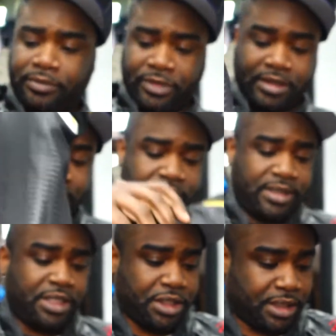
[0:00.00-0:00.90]
So this
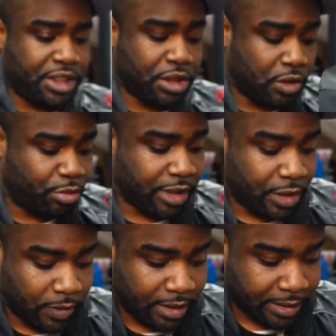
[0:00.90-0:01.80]
should go pretty
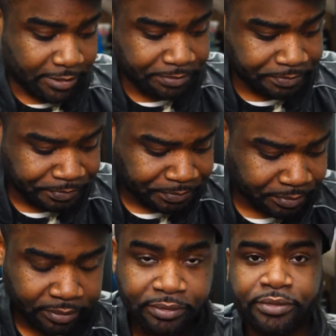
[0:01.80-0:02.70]
quickly.
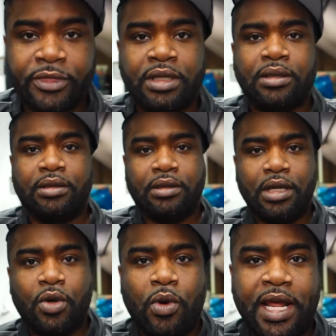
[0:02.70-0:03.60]

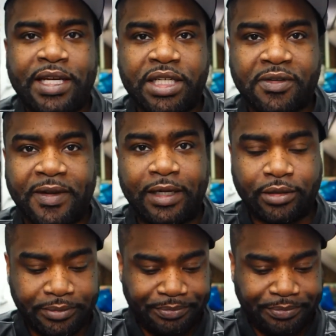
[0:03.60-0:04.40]
Look what I just found.